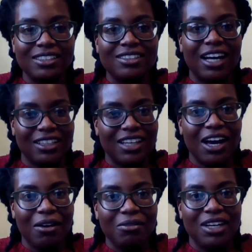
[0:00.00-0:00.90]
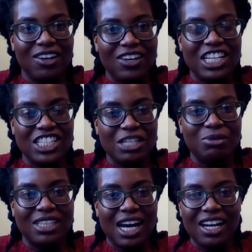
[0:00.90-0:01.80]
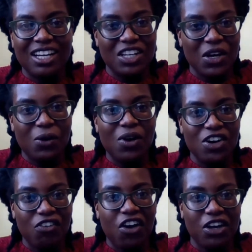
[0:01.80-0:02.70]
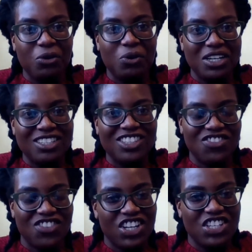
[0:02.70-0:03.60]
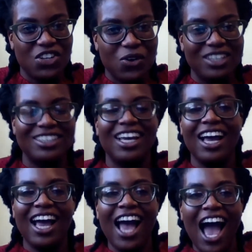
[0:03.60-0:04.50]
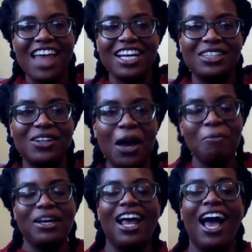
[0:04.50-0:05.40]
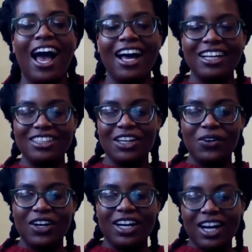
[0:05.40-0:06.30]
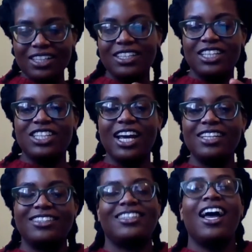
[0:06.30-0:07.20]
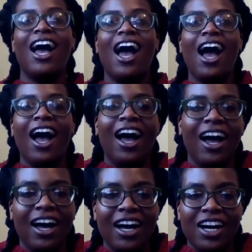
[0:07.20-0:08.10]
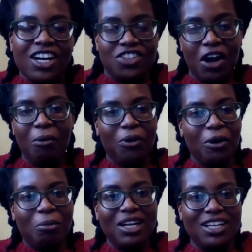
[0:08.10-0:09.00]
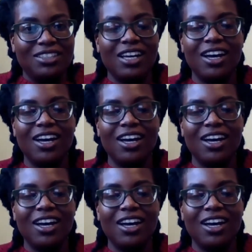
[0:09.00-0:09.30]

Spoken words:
that's how their relationship started, on rocky waters, on rocky shores, and that's what happened. And so, cut to the chase. Drum roll, please.